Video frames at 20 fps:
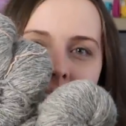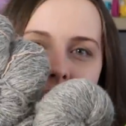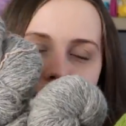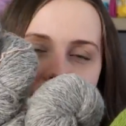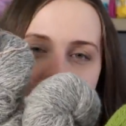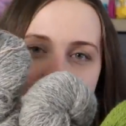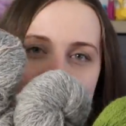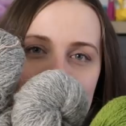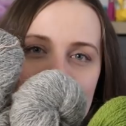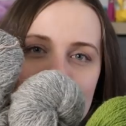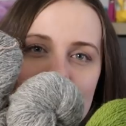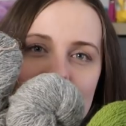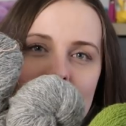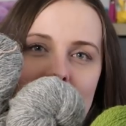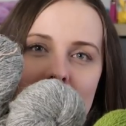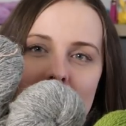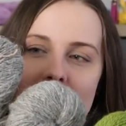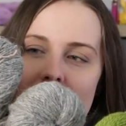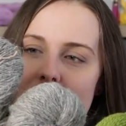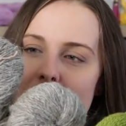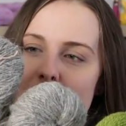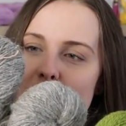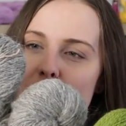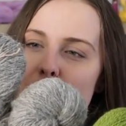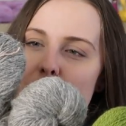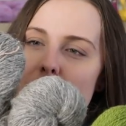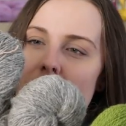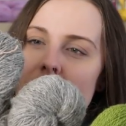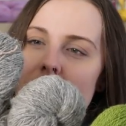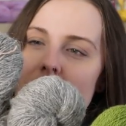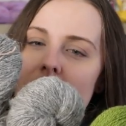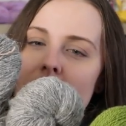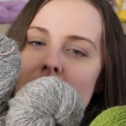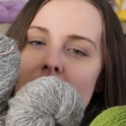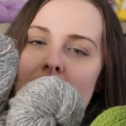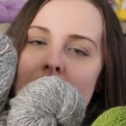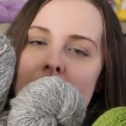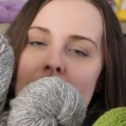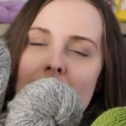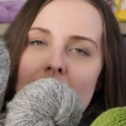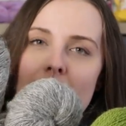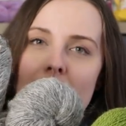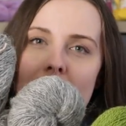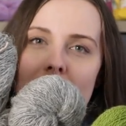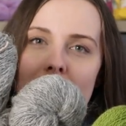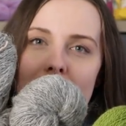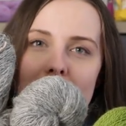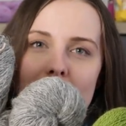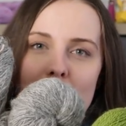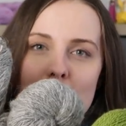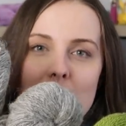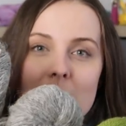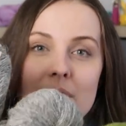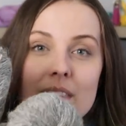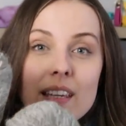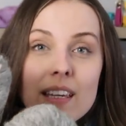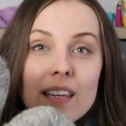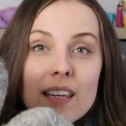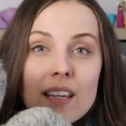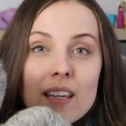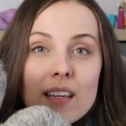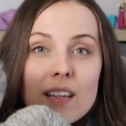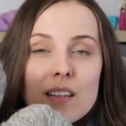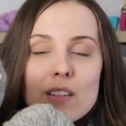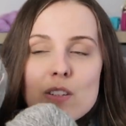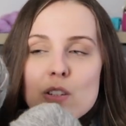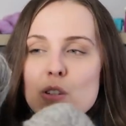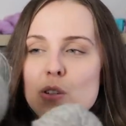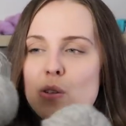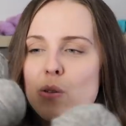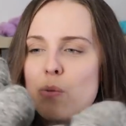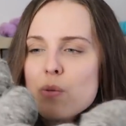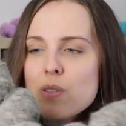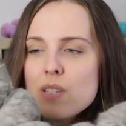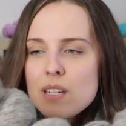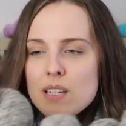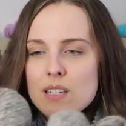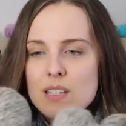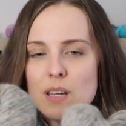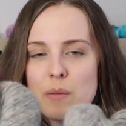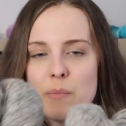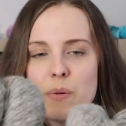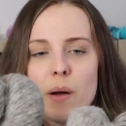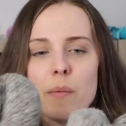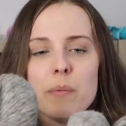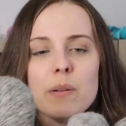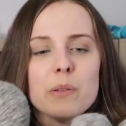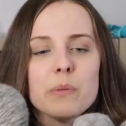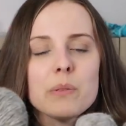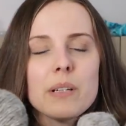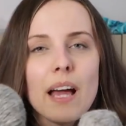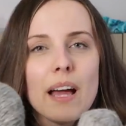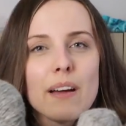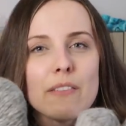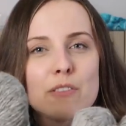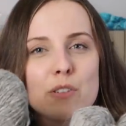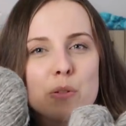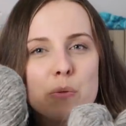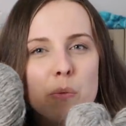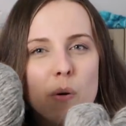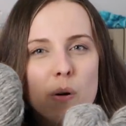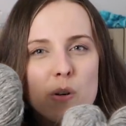like that. It is a hand spun, and I'm thinking to use it. I probably will have to